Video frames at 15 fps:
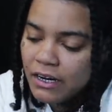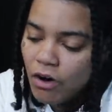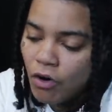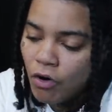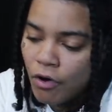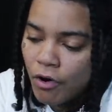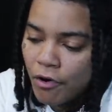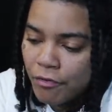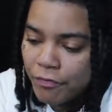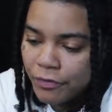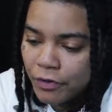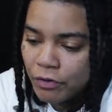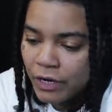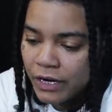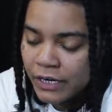or, or
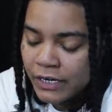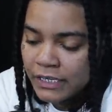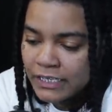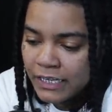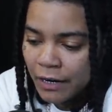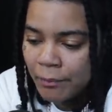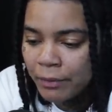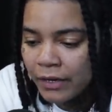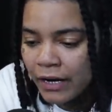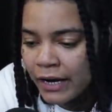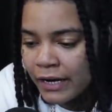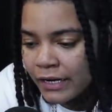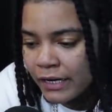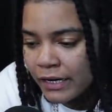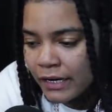feel any type of
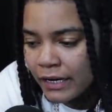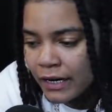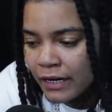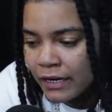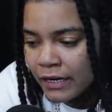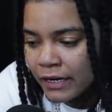like uh,